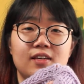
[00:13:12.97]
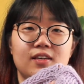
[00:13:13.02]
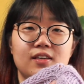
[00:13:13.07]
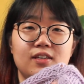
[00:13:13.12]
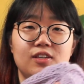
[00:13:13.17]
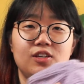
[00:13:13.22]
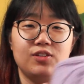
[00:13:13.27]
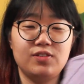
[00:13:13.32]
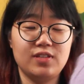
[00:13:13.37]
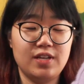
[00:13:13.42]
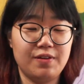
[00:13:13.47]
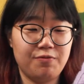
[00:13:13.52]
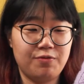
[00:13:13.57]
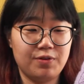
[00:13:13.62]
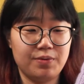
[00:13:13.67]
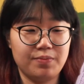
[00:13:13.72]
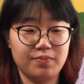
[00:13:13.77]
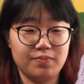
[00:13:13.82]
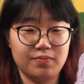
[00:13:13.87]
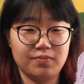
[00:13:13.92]
you knit
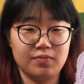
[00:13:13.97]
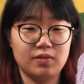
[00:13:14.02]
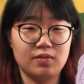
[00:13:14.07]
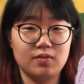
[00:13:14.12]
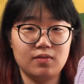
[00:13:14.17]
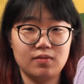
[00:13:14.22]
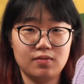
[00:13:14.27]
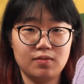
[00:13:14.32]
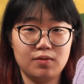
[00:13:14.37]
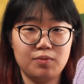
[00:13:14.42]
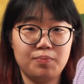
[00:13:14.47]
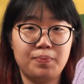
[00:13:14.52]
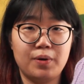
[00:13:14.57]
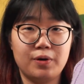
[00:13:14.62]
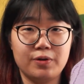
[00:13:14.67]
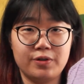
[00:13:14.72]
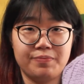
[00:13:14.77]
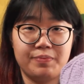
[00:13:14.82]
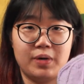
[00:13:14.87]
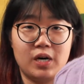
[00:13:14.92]
from the
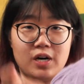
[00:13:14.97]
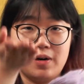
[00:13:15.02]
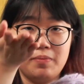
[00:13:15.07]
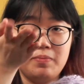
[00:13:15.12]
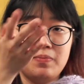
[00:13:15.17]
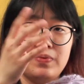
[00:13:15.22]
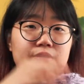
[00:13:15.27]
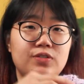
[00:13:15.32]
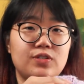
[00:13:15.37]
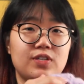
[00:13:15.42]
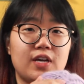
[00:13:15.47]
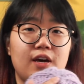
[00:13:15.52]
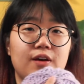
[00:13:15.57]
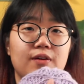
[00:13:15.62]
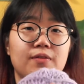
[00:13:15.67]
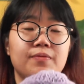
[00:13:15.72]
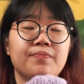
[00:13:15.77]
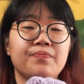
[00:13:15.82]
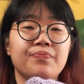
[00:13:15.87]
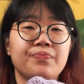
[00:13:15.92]
bottom up. So